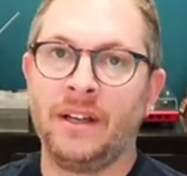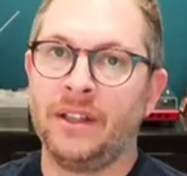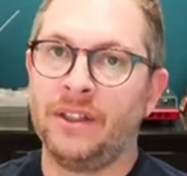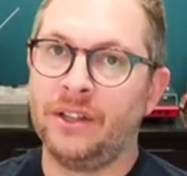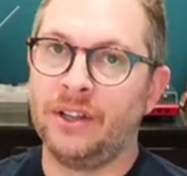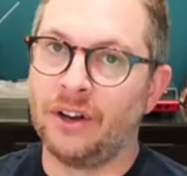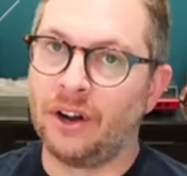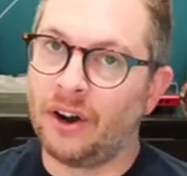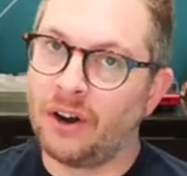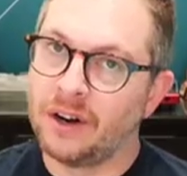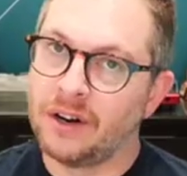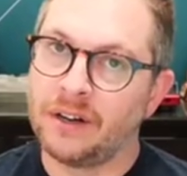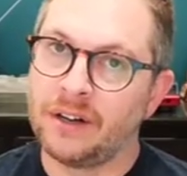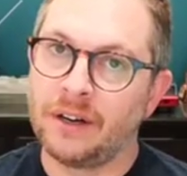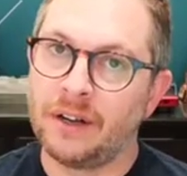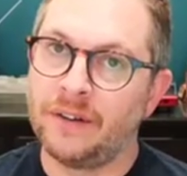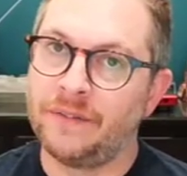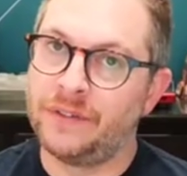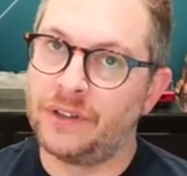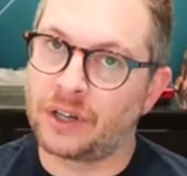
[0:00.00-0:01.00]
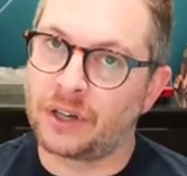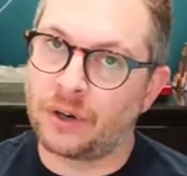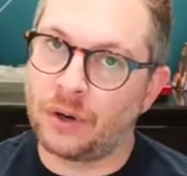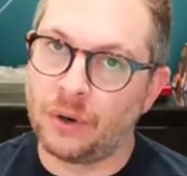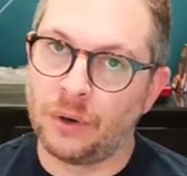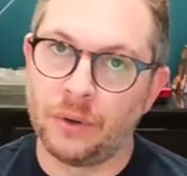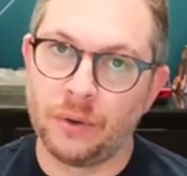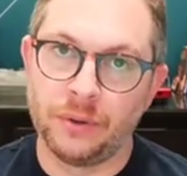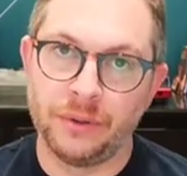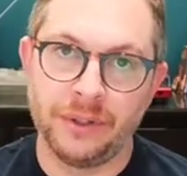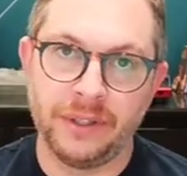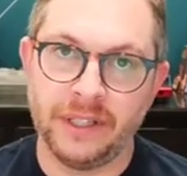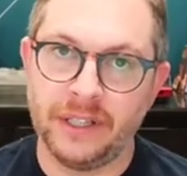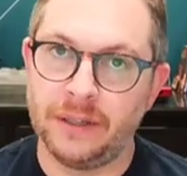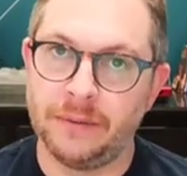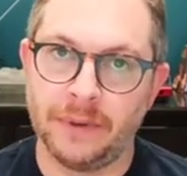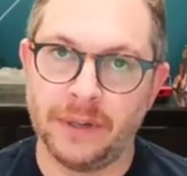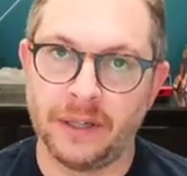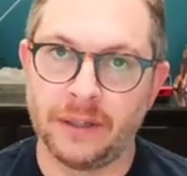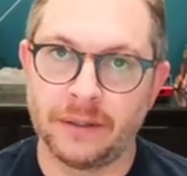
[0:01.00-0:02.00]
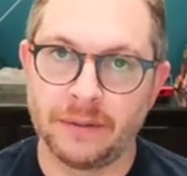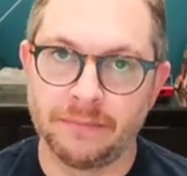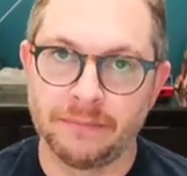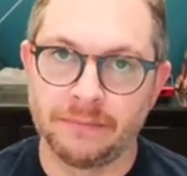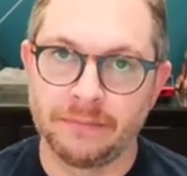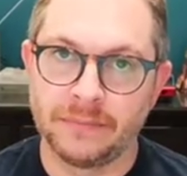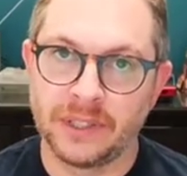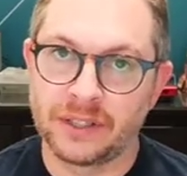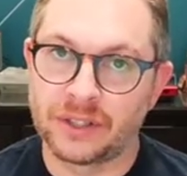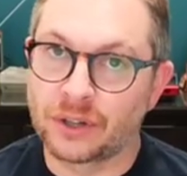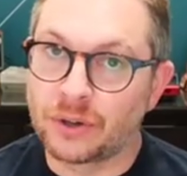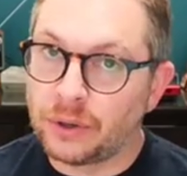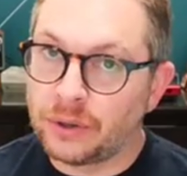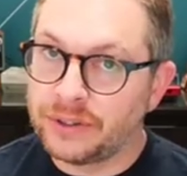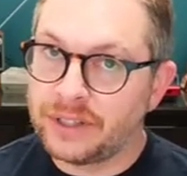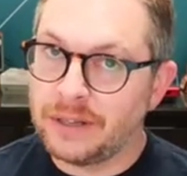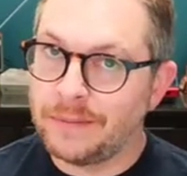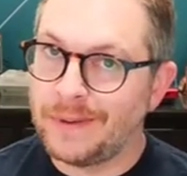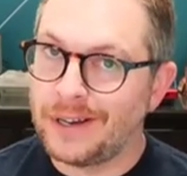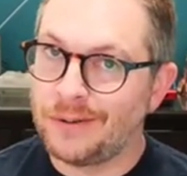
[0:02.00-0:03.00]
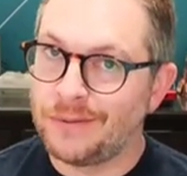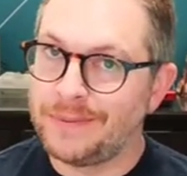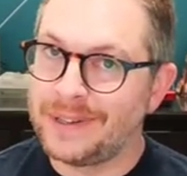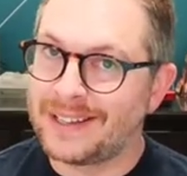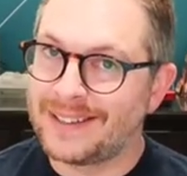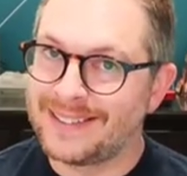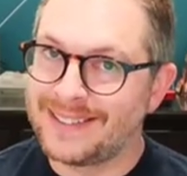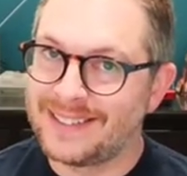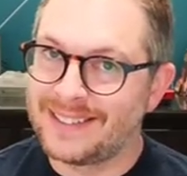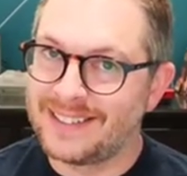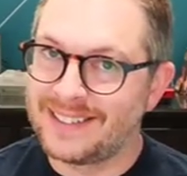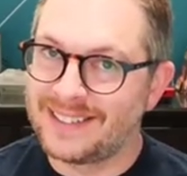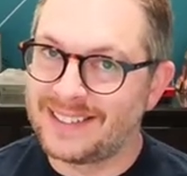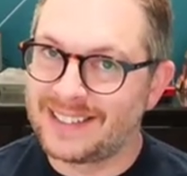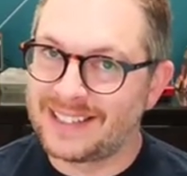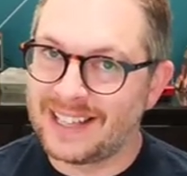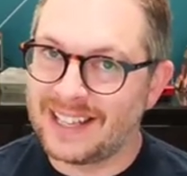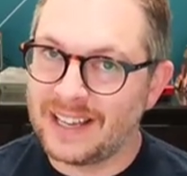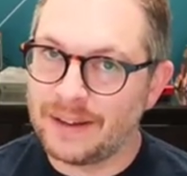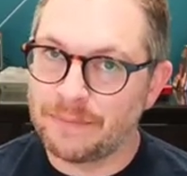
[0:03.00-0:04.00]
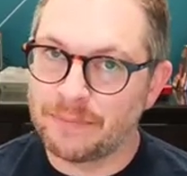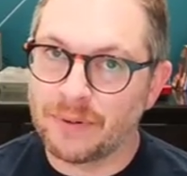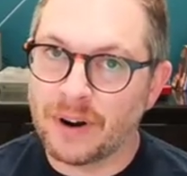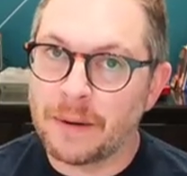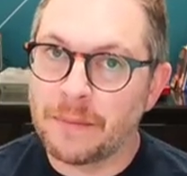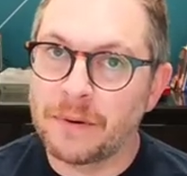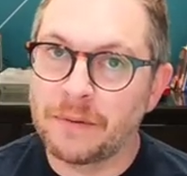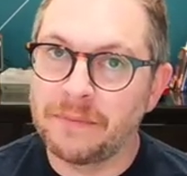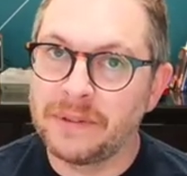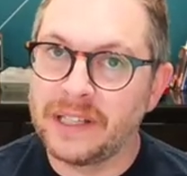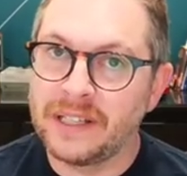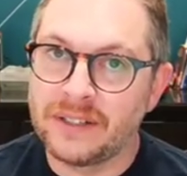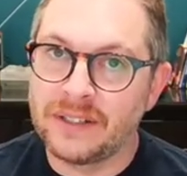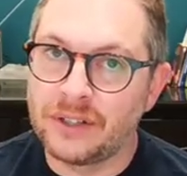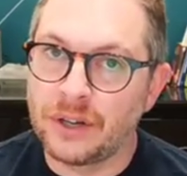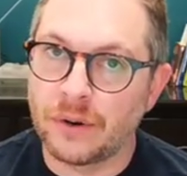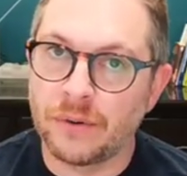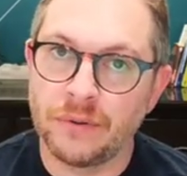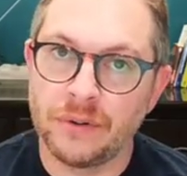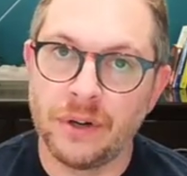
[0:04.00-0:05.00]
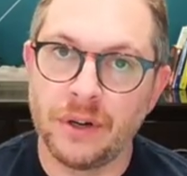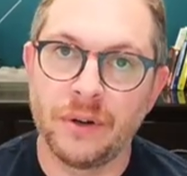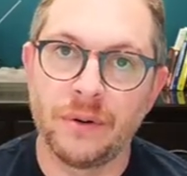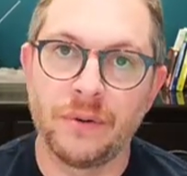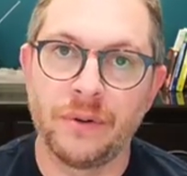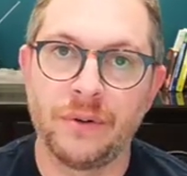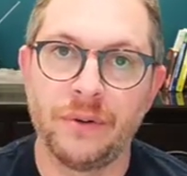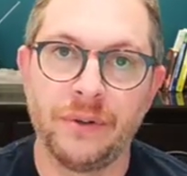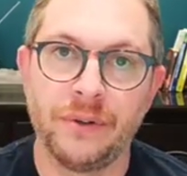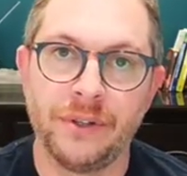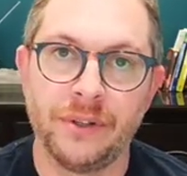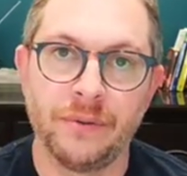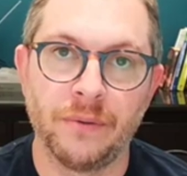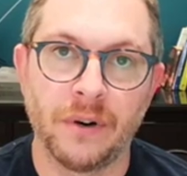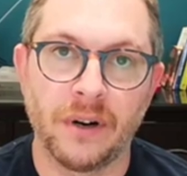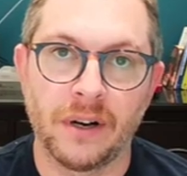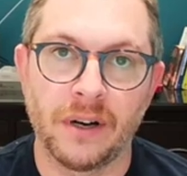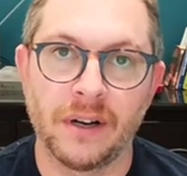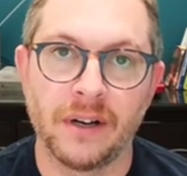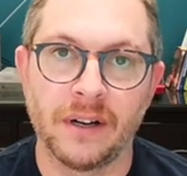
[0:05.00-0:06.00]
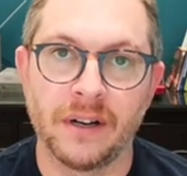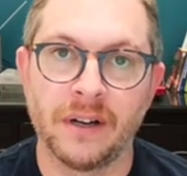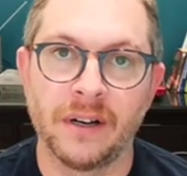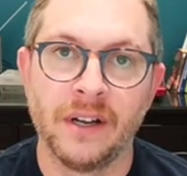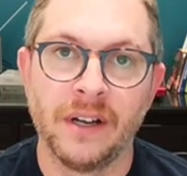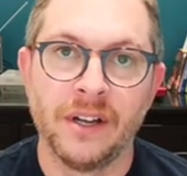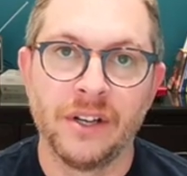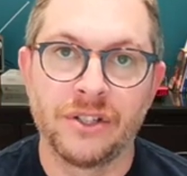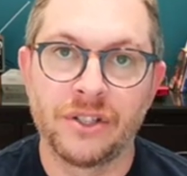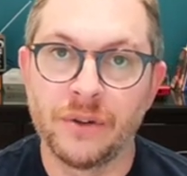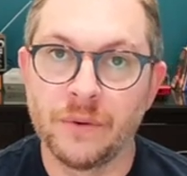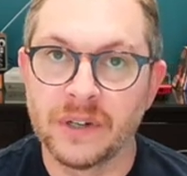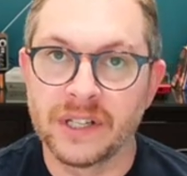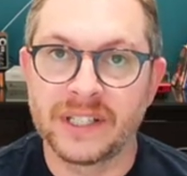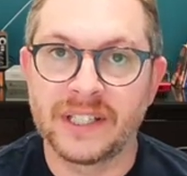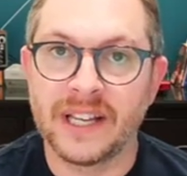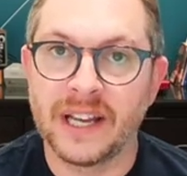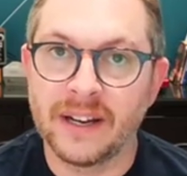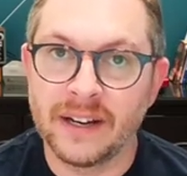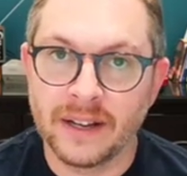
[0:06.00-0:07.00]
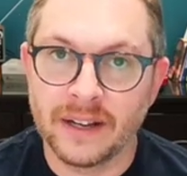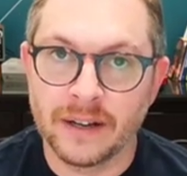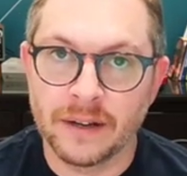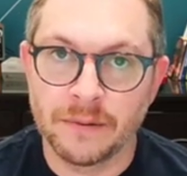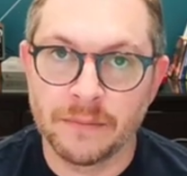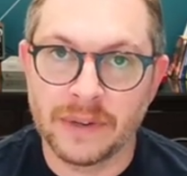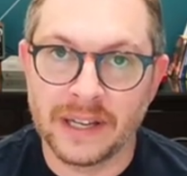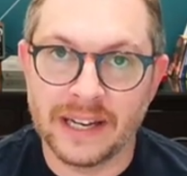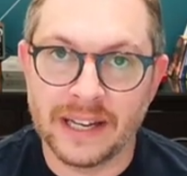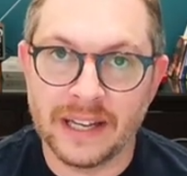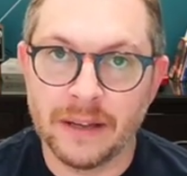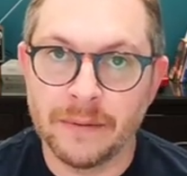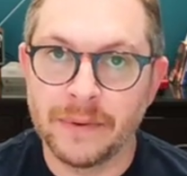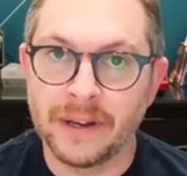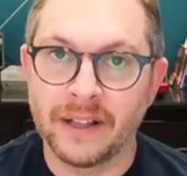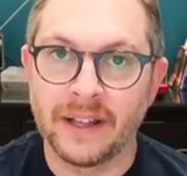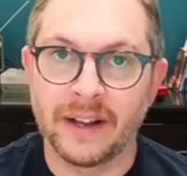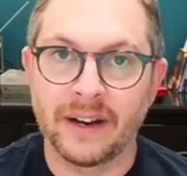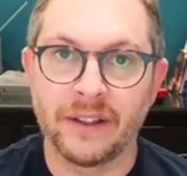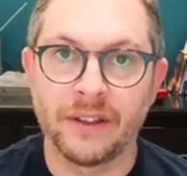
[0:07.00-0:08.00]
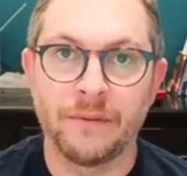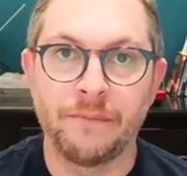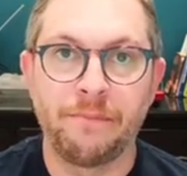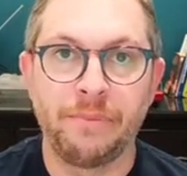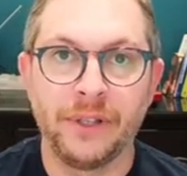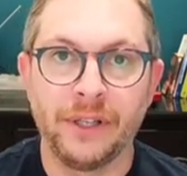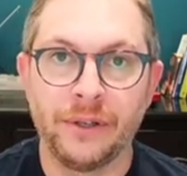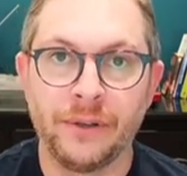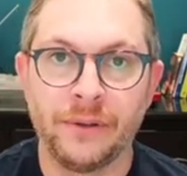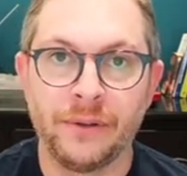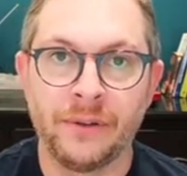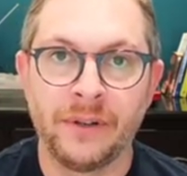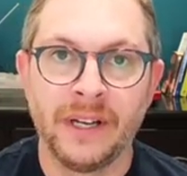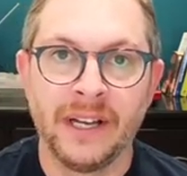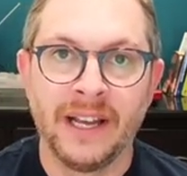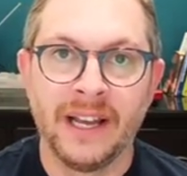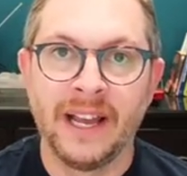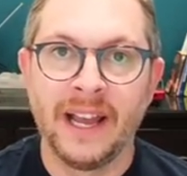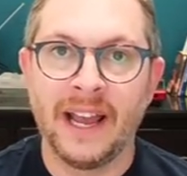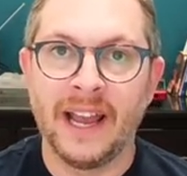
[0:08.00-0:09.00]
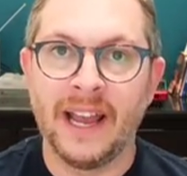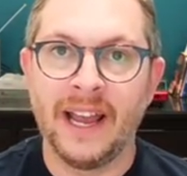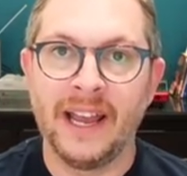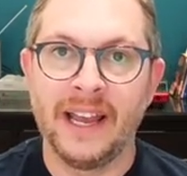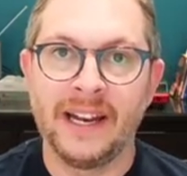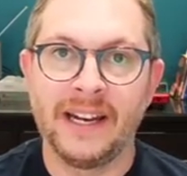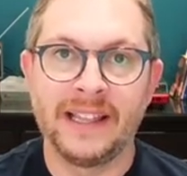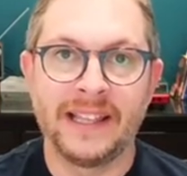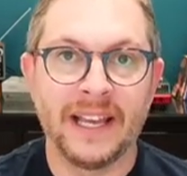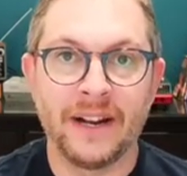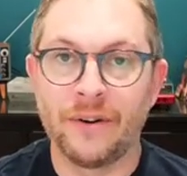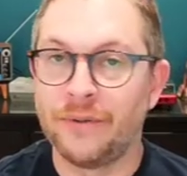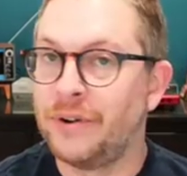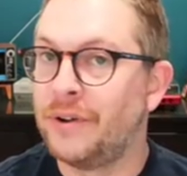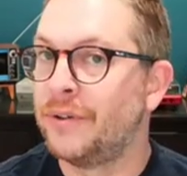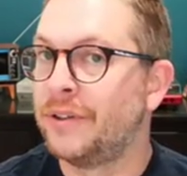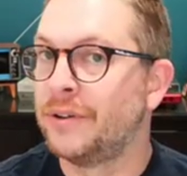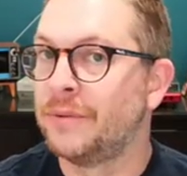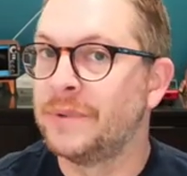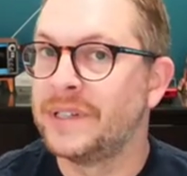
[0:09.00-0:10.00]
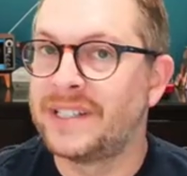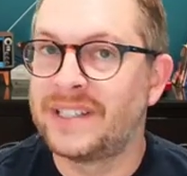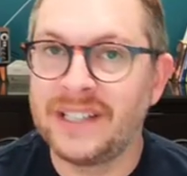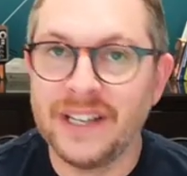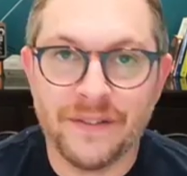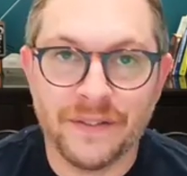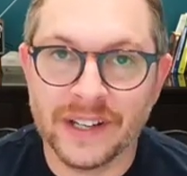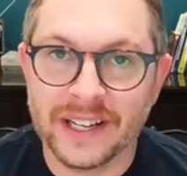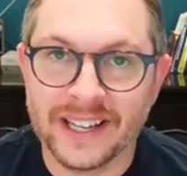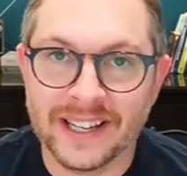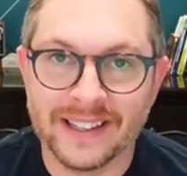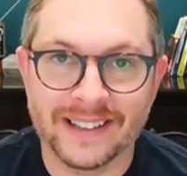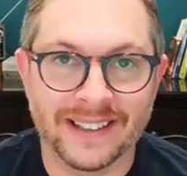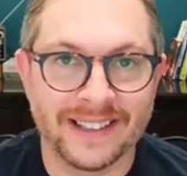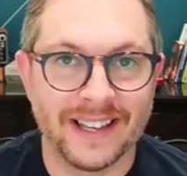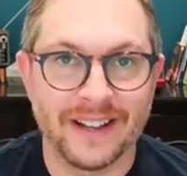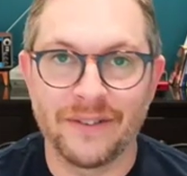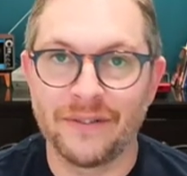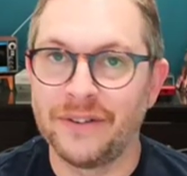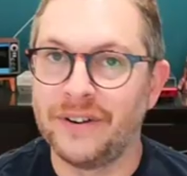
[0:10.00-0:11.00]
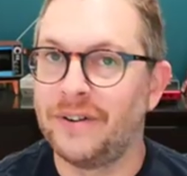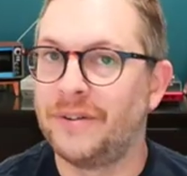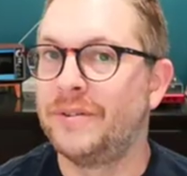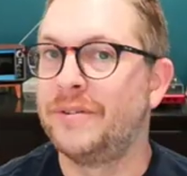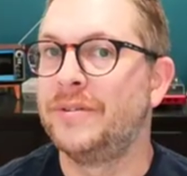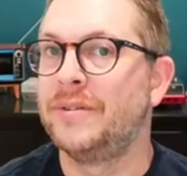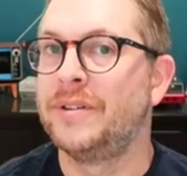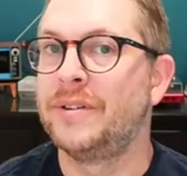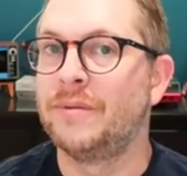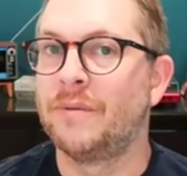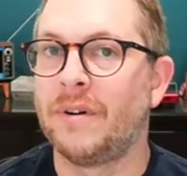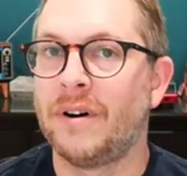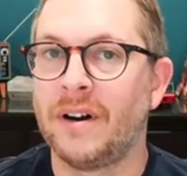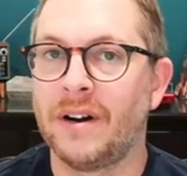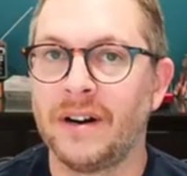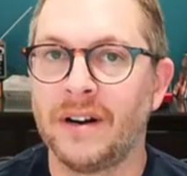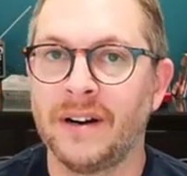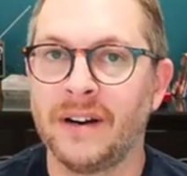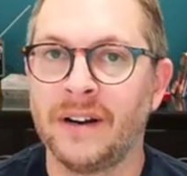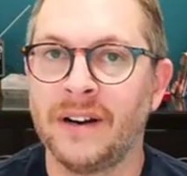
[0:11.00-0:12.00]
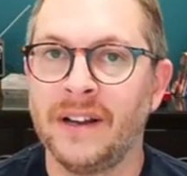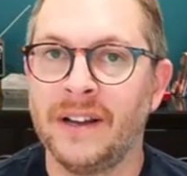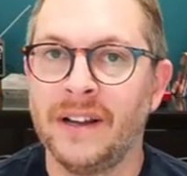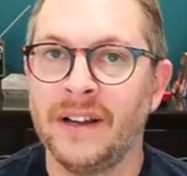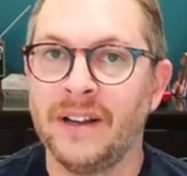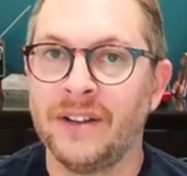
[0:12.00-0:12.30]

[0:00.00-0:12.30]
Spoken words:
the art of the cold email. It's a cold email because they probably don't know who you are. So you are sending them an email out of the blue, and they don't know they're receiving it. They don't know who you are.